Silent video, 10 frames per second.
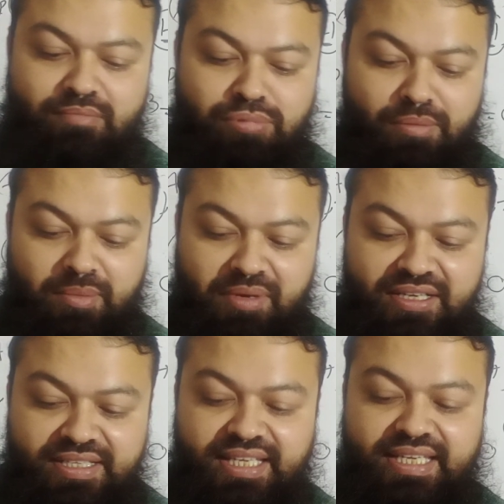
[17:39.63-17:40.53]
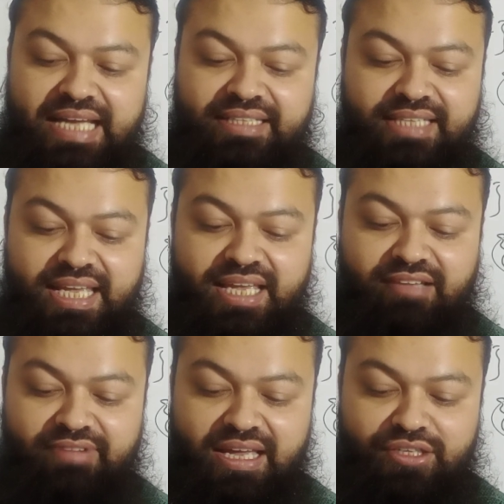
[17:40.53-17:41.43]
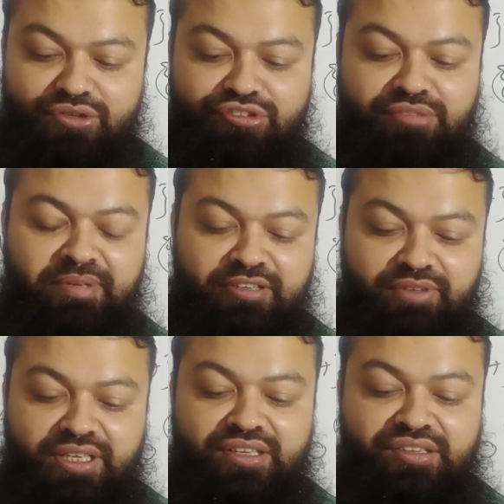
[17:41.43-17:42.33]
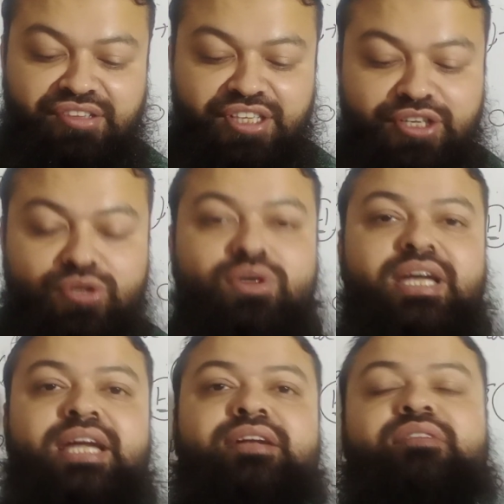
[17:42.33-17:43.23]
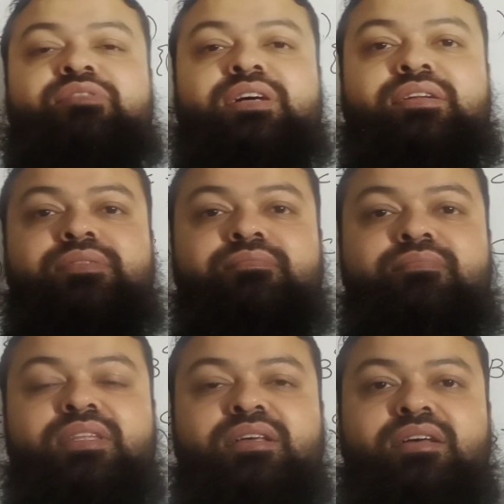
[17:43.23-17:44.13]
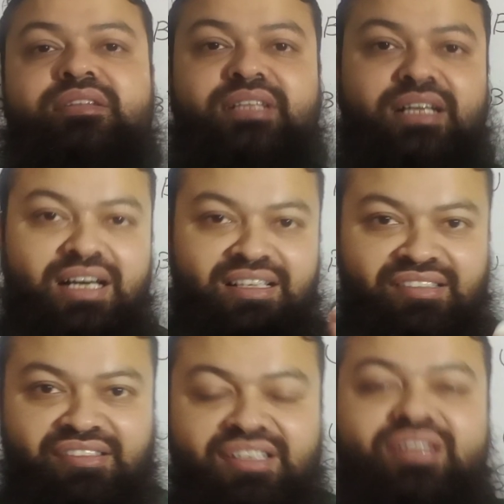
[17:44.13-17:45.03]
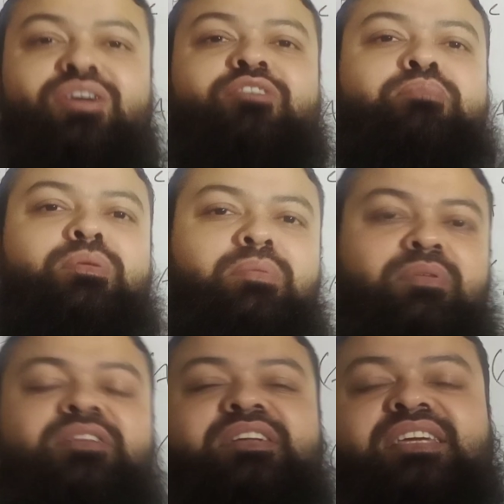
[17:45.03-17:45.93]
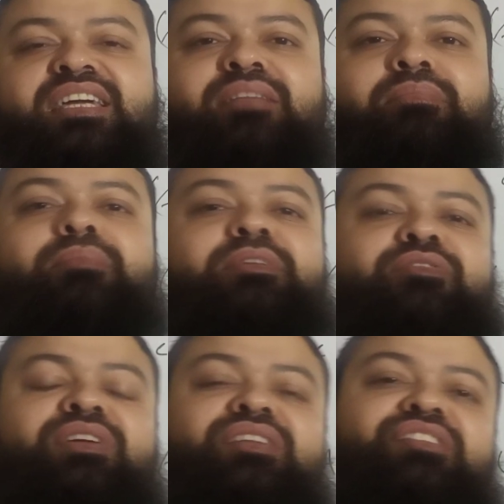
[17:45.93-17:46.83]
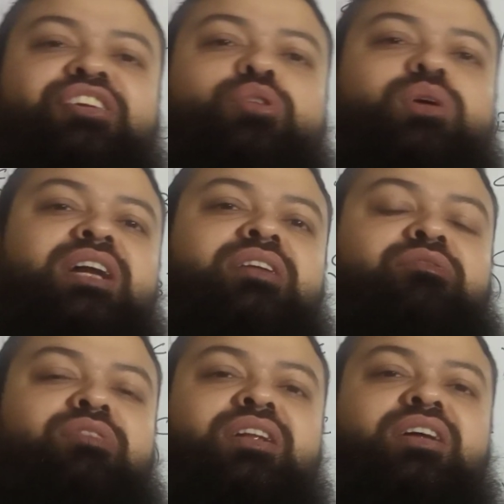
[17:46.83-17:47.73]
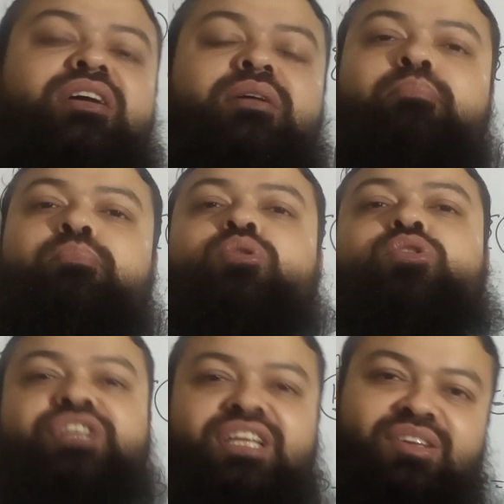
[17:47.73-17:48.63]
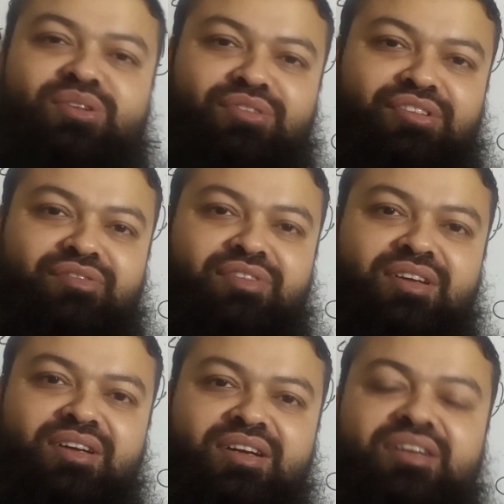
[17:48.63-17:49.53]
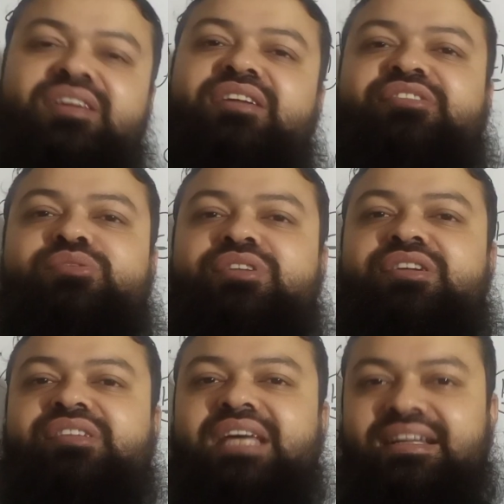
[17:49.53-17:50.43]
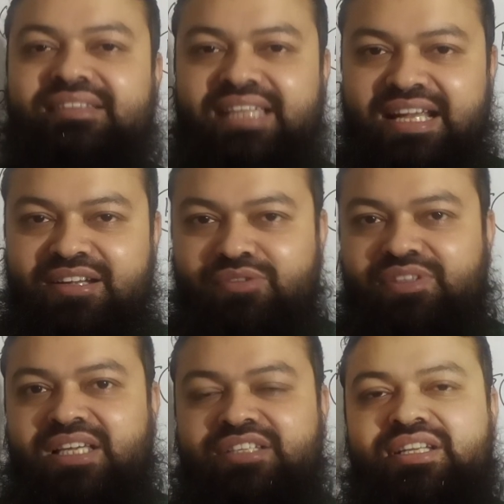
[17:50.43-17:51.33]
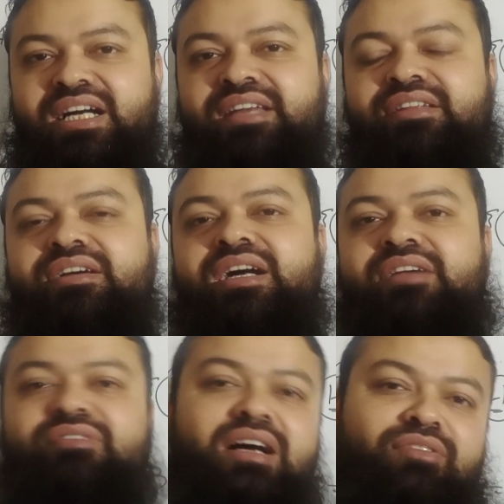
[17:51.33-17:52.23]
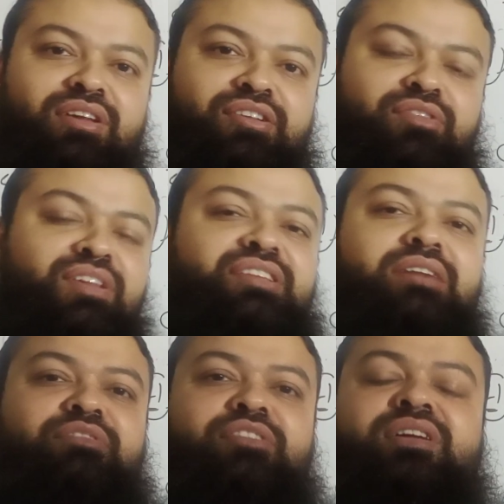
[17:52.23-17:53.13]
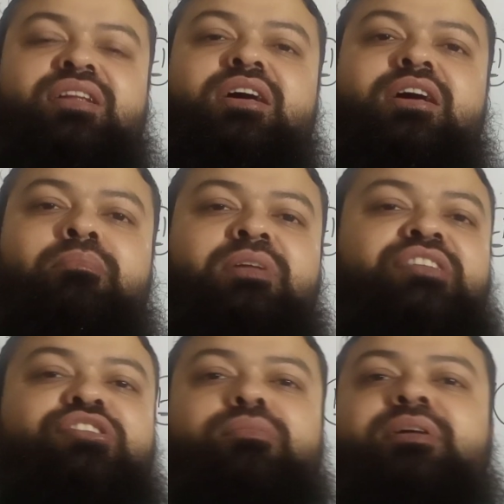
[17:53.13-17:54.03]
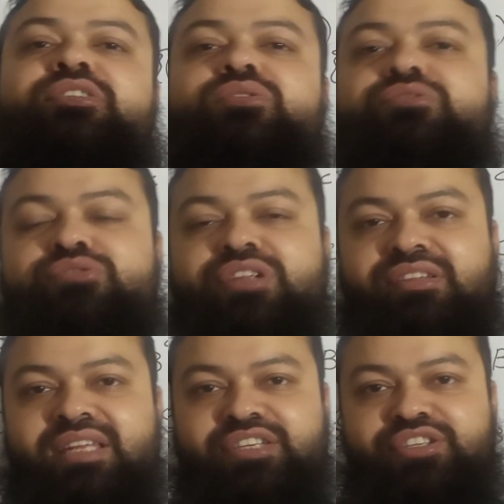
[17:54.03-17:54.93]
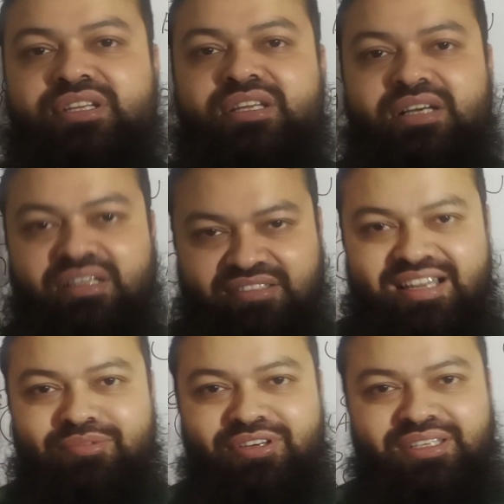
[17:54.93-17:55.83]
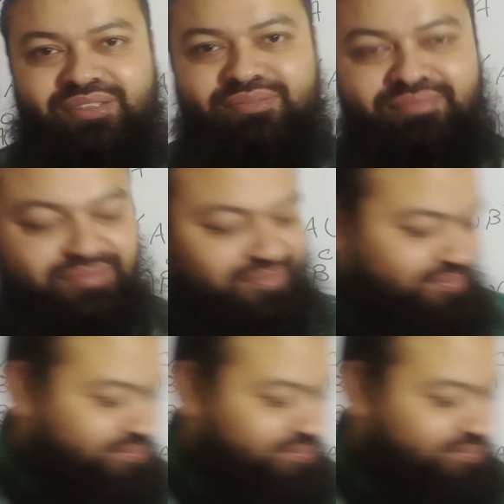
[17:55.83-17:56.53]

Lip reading: probability can take values between 0 and 1. The answer of probability can be between 0 and 1, both inclusive. Dear students, at the end of the lecture, I will request everyone, please comment on today's lecture. Assalamu alaikum.